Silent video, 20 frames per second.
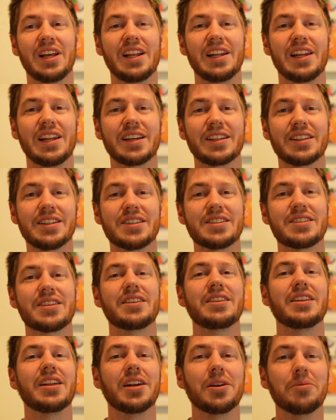like this
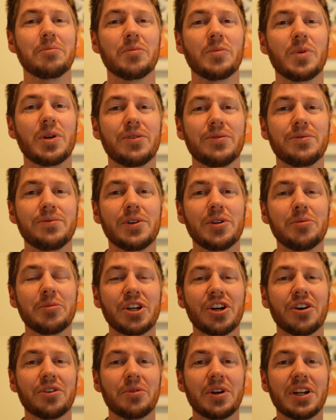that I'm filming
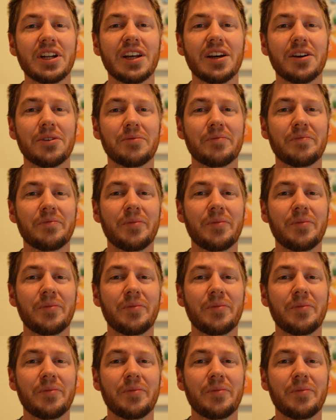on right now,